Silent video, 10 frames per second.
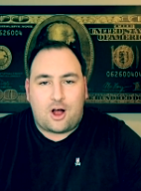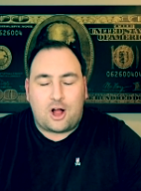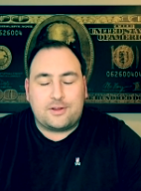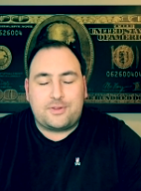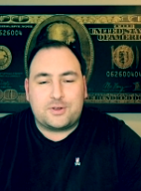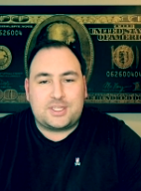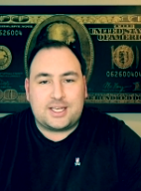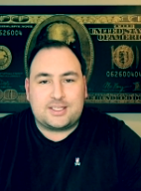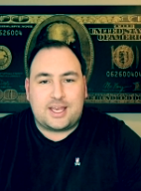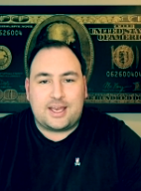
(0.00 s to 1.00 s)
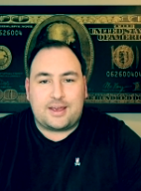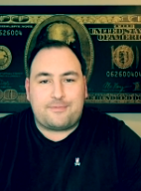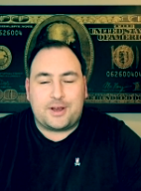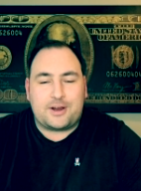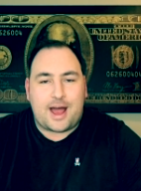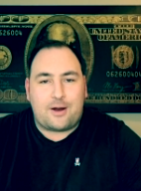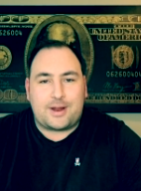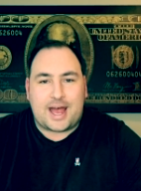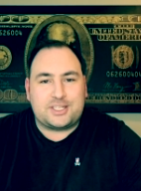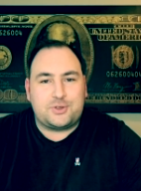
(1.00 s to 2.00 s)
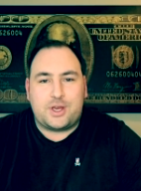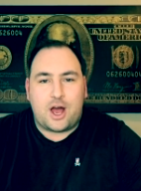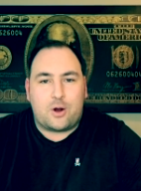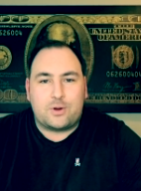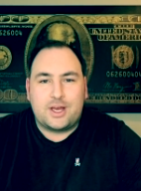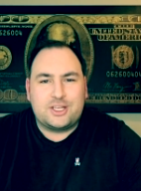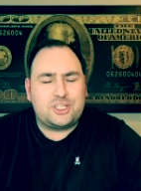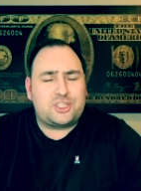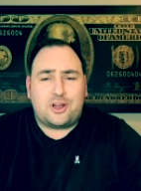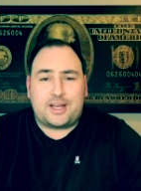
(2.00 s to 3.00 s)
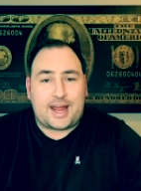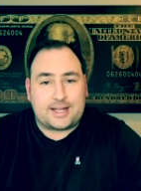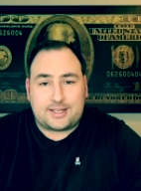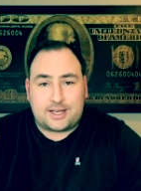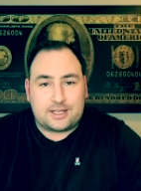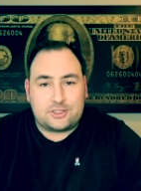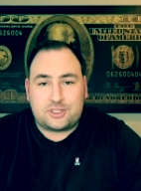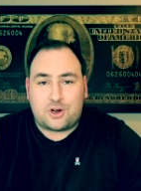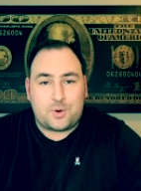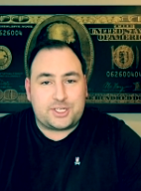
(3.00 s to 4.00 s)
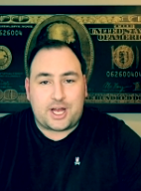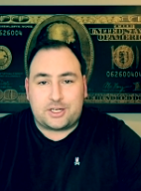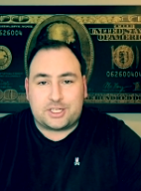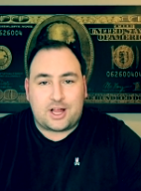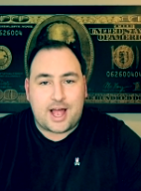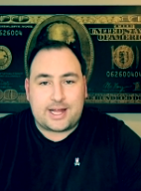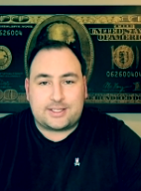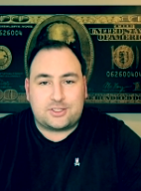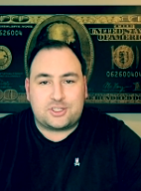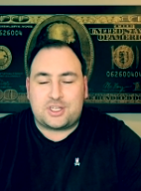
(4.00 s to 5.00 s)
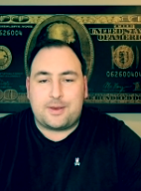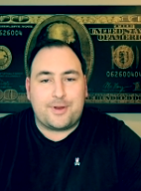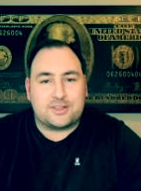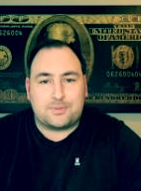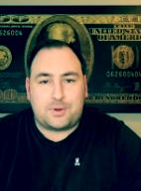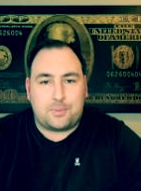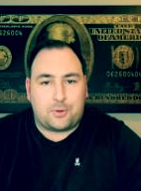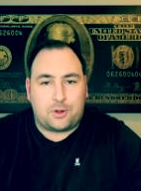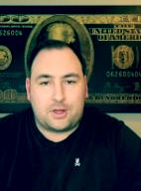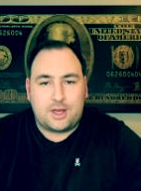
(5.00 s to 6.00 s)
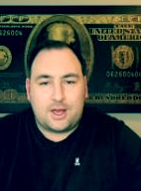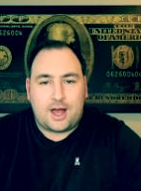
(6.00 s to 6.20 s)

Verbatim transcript: all of those things can get figured out as you go. Just start connecting. Just start reaching out to clients. Just email some people.